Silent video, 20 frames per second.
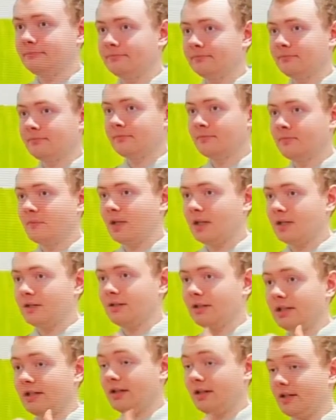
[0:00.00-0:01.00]
And
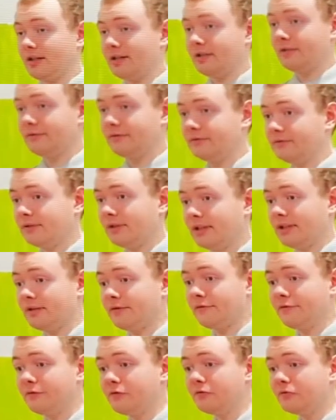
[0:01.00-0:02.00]
here's what I'm working with so
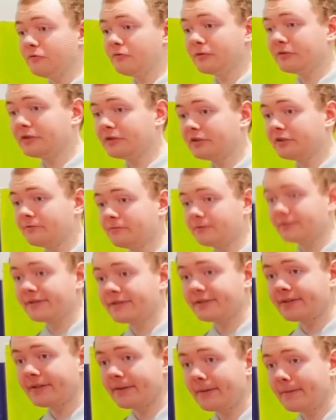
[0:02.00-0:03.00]
far. I mean, it's
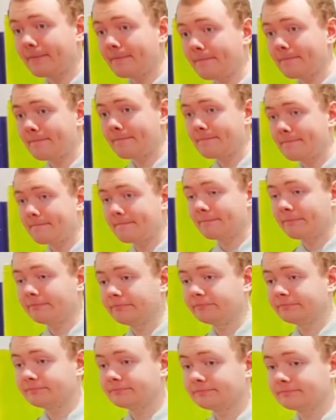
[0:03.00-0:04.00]
alright. The green screen looks a little
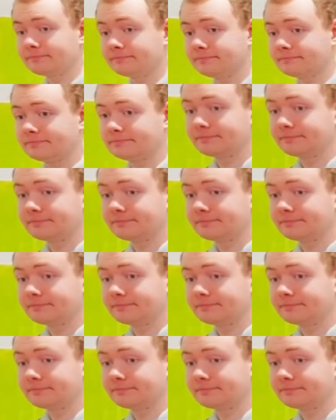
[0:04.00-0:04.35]
small,